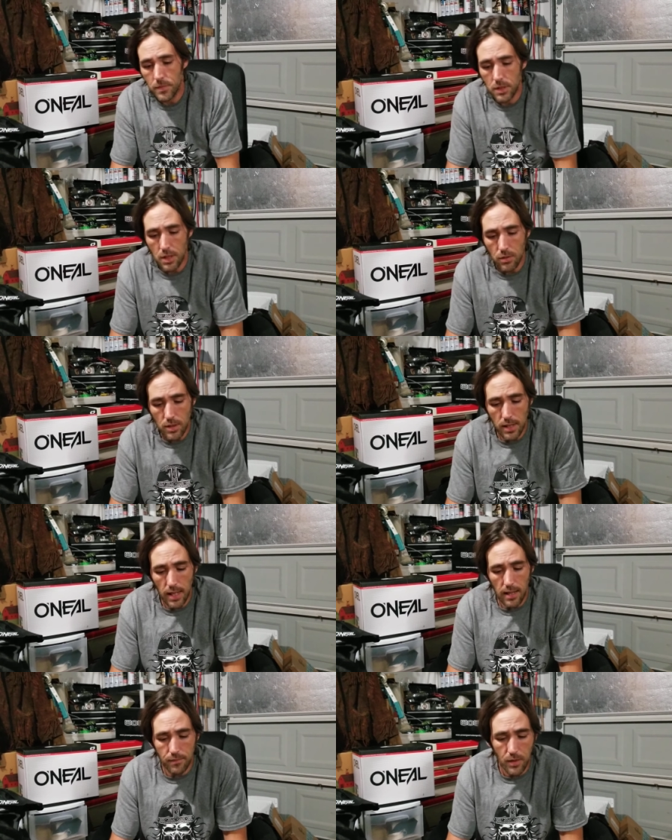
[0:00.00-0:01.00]
so you can
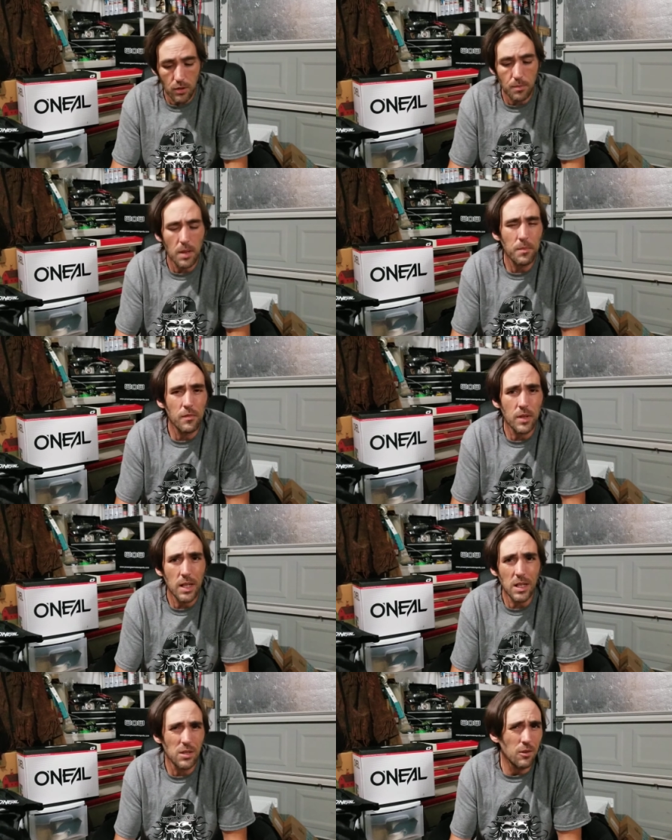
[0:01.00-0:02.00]
kind of fold them up if you
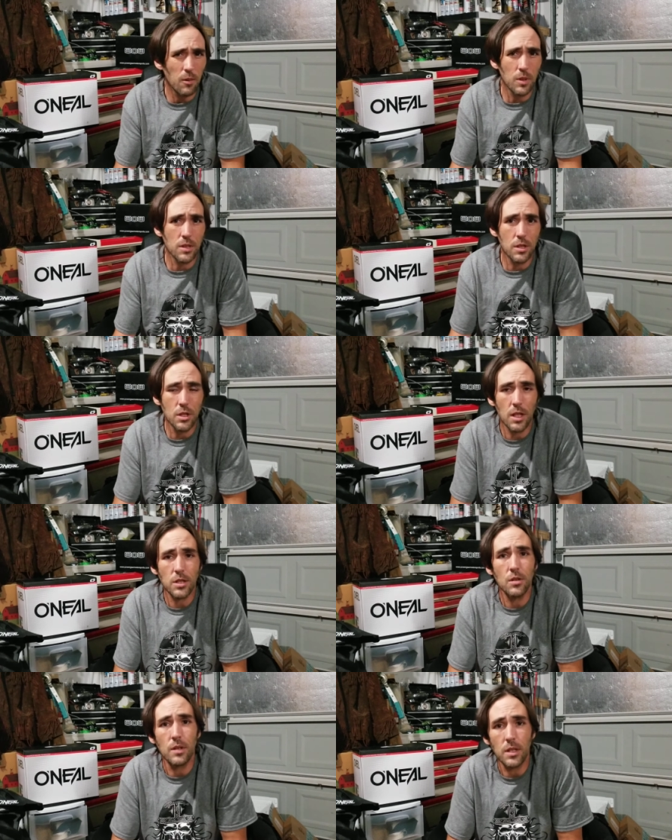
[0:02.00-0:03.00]
needed to. I wouldn't suggest
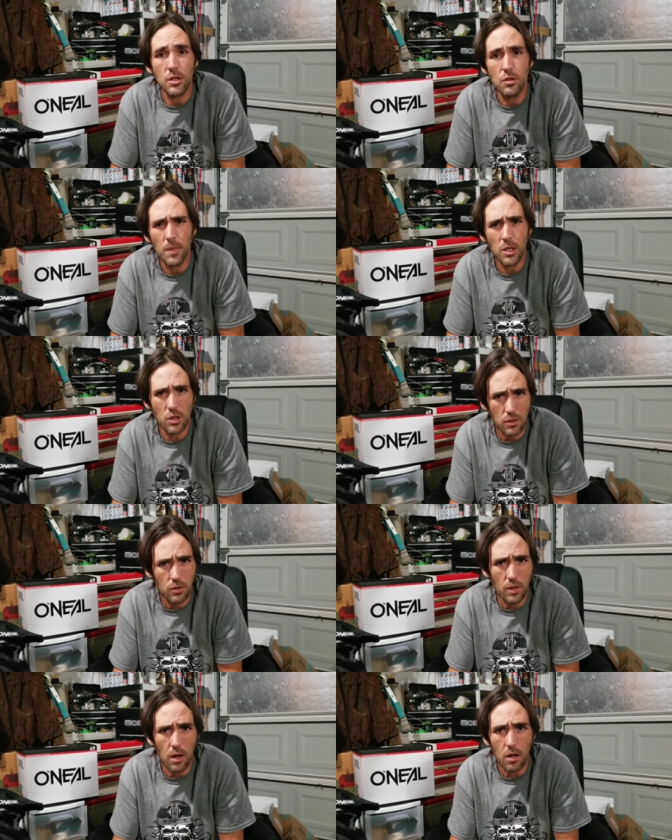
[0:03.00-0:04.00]
doing it too much or
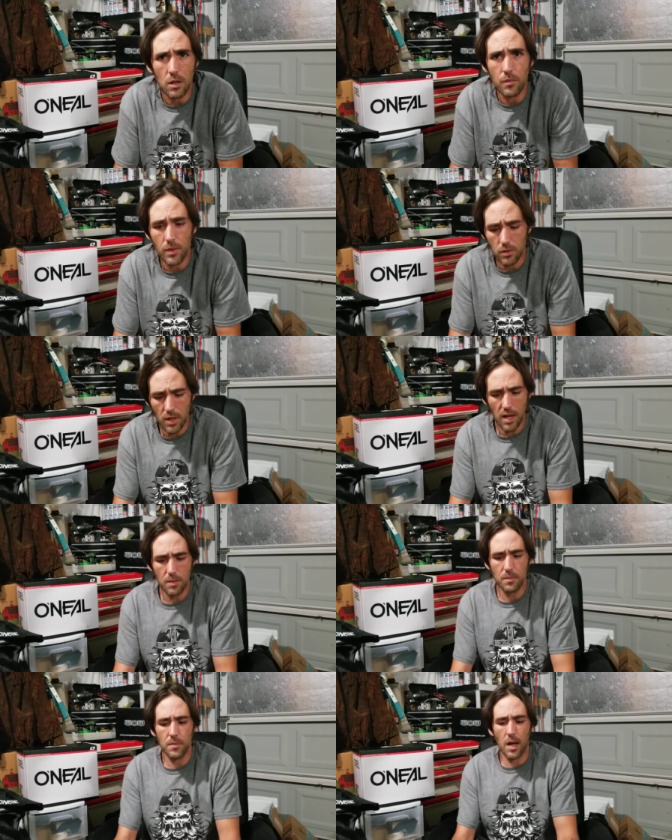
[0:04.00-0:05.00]
doing a hard fold on
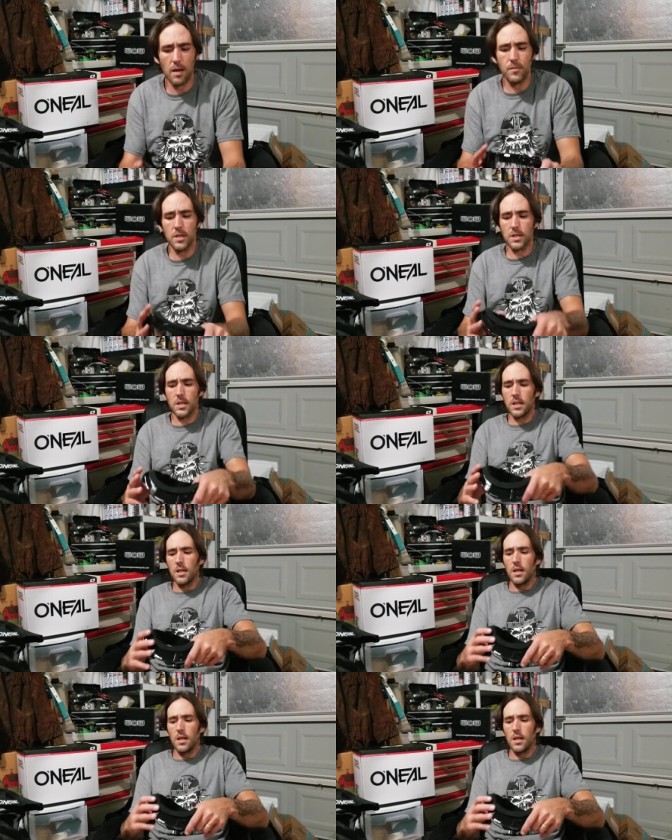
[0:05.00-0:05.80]
them, obviously.